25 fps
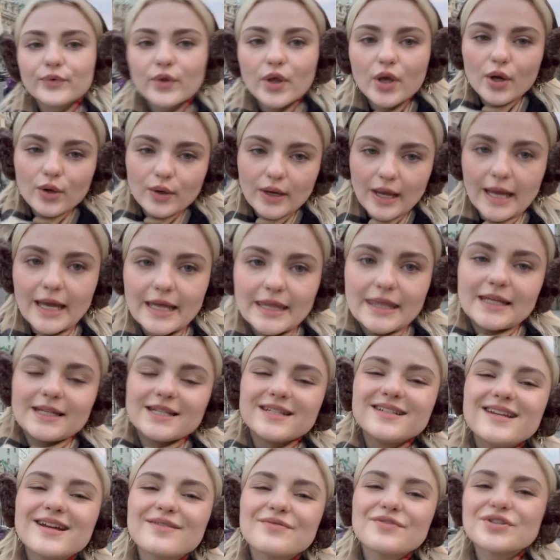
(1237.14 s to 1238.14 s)
Okay, they
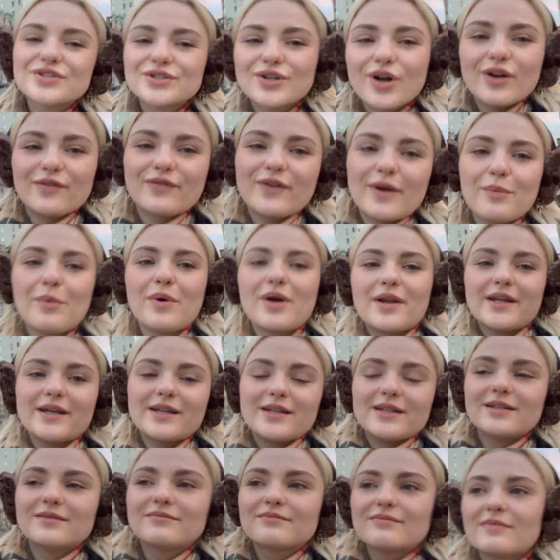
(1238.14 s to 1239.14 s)
didn't have the scarf I
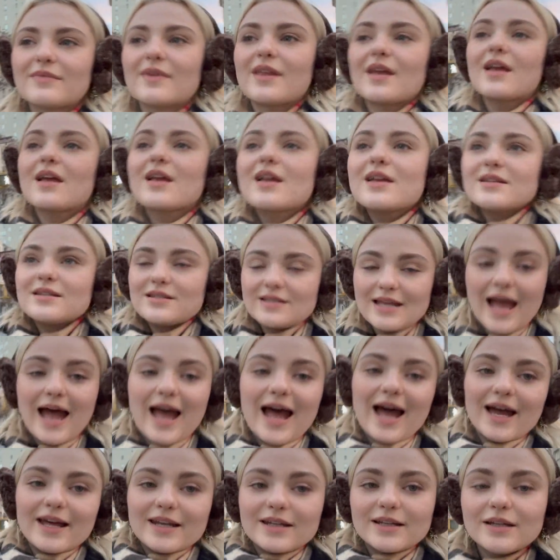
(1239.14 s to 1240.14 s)
wanted.
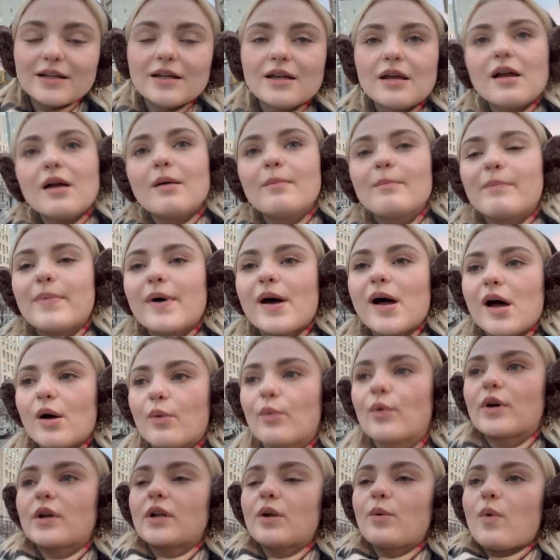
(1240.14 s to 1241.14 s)
Sad. But
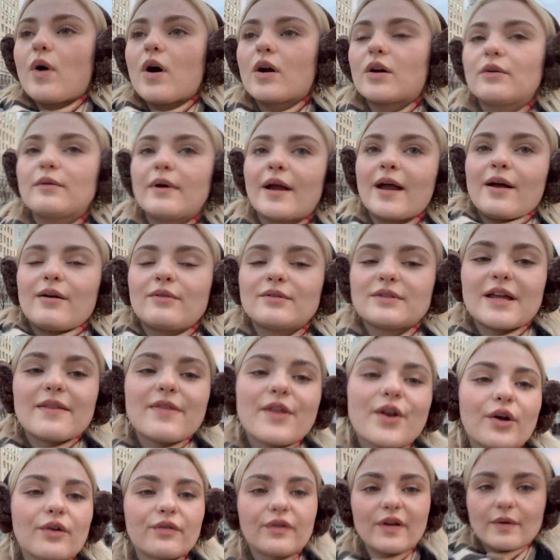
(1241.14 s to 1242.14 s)
we're gonna walk around, and
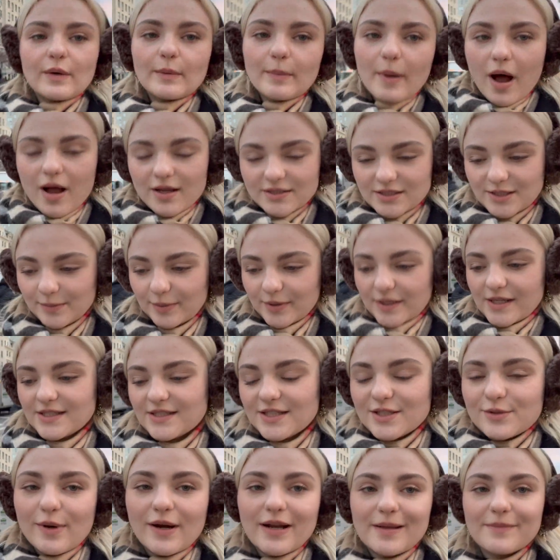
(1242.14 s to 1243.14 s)
then our favorite pasta place
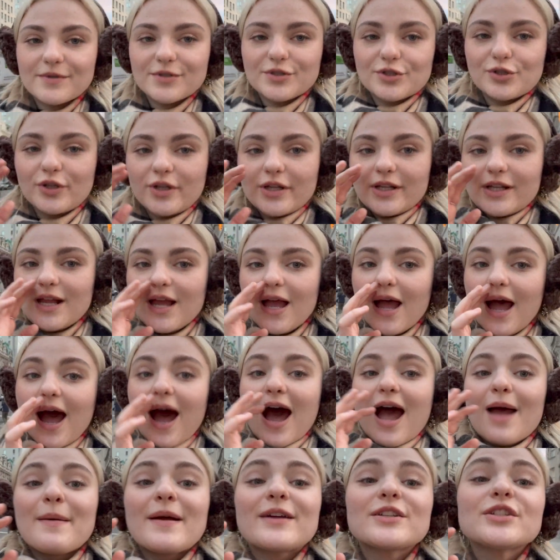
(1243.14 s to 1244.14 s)
is right up the street.
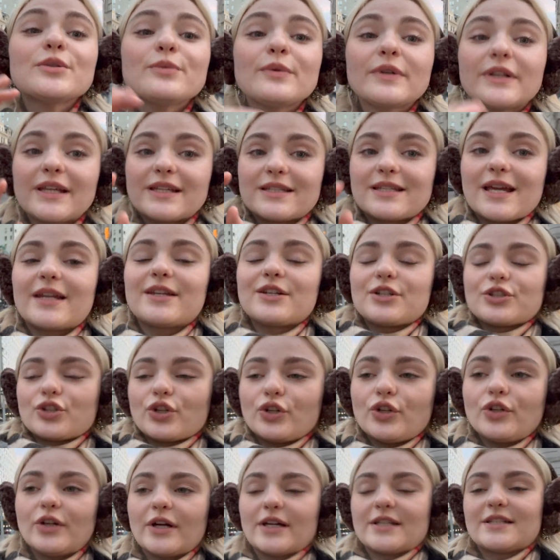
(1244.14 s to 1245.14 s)
I'm actually really excited to show
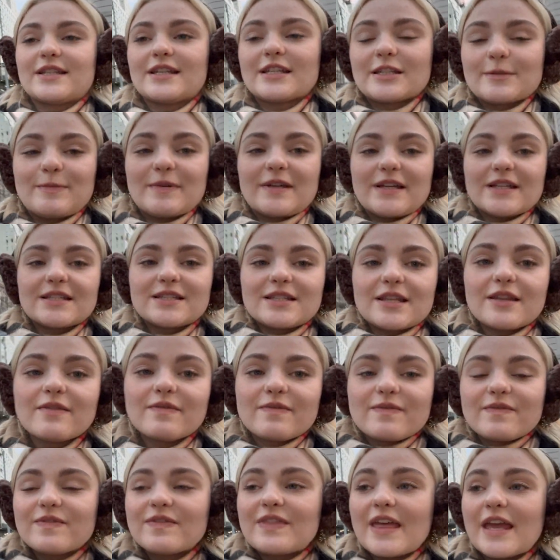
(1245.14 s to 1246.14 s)
you guys this because
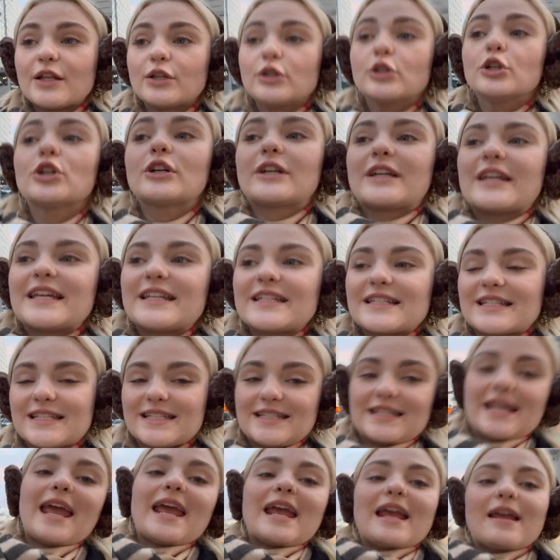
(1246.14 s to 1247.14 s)
they look
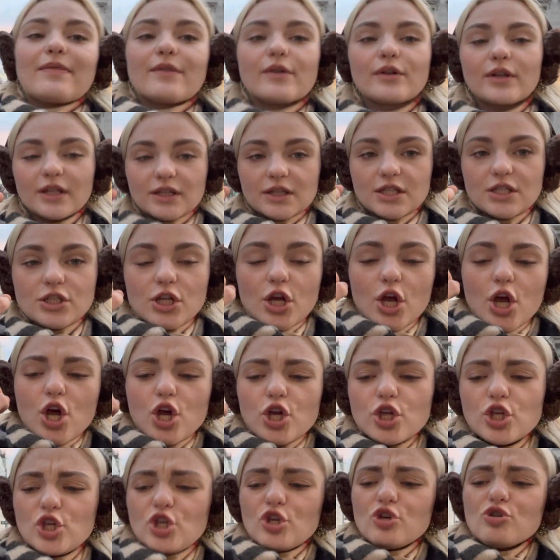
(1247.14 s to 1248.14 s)
insane. They're like these
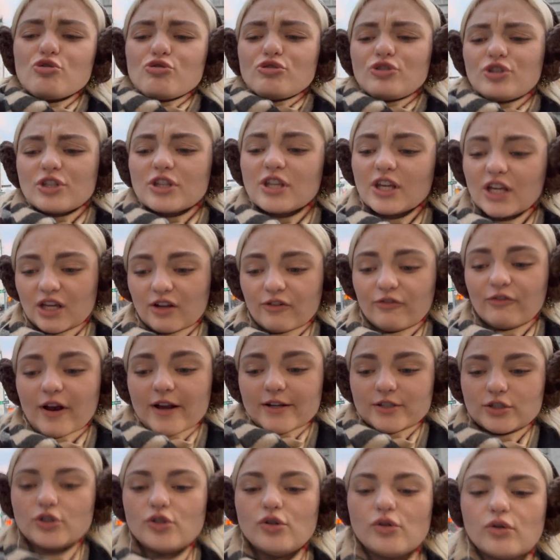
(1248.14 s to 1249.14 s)
huge, thick,
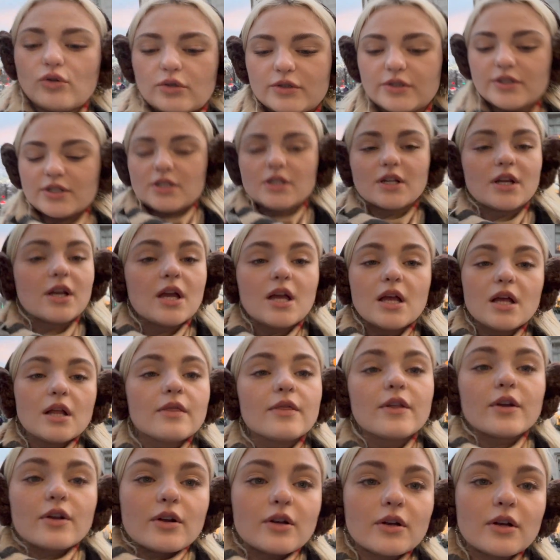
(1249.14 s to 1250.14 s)
fresh noodles.
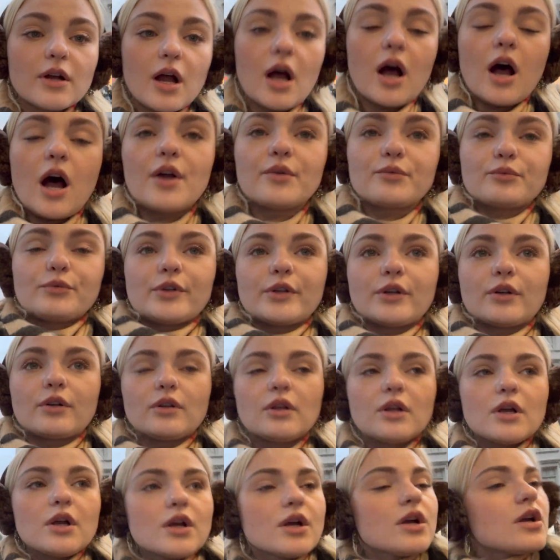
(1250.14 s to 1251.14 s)
They're unreal.
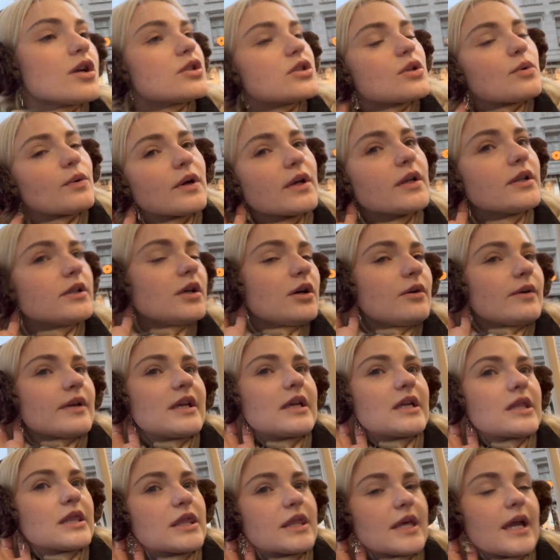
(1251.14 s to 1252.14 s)
So we're gonna go
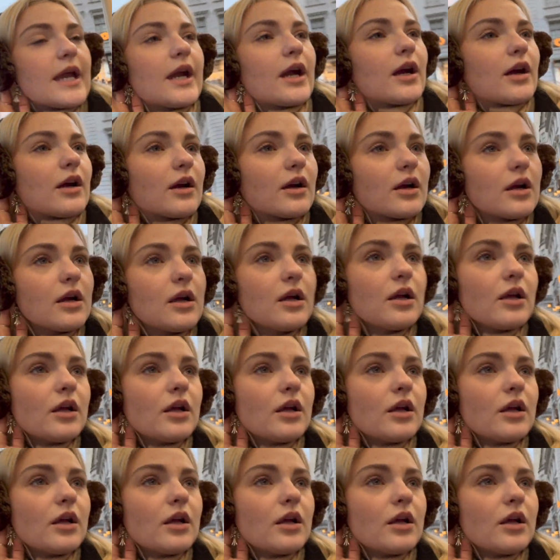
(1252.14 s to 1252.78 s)
eat there.